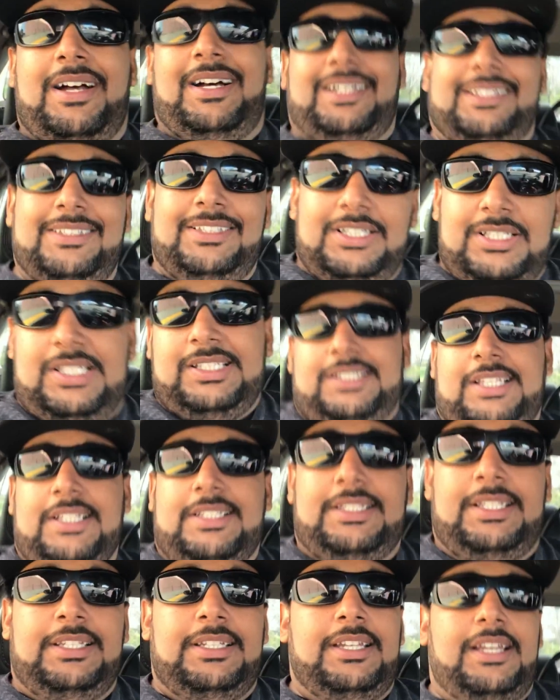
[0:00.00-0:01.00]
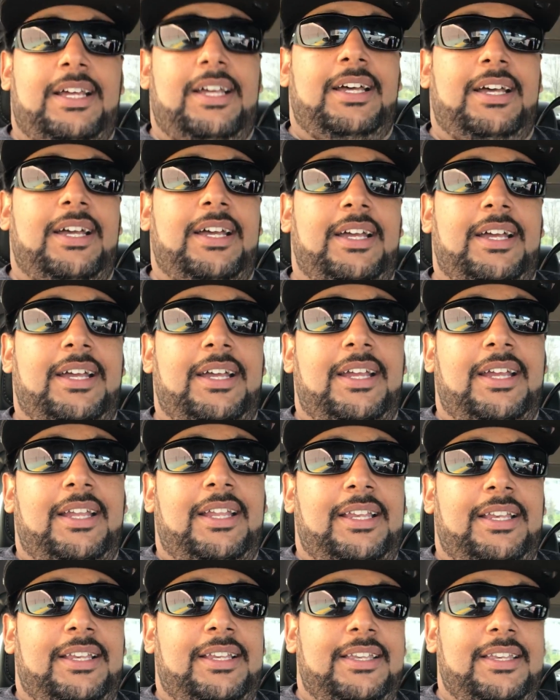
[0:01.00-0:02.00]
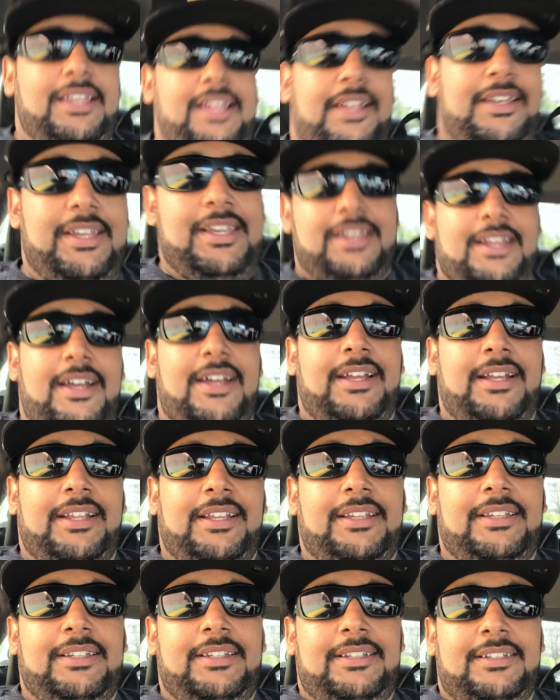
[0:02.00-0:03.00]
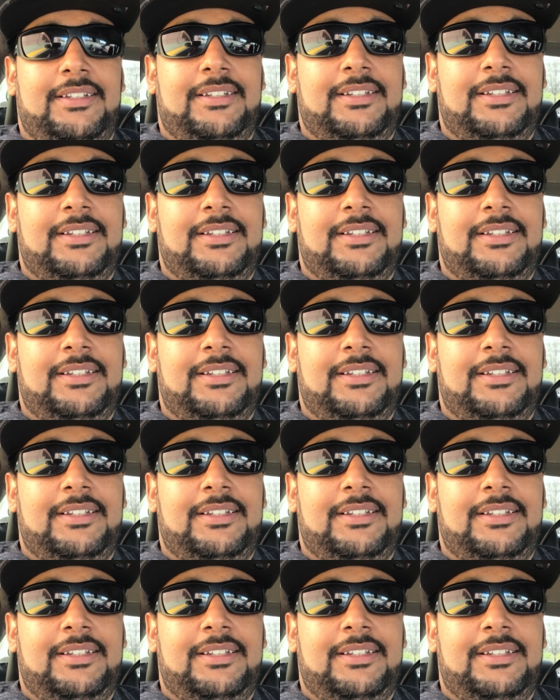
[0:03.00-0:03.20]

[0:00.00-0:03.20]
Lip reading: $169.99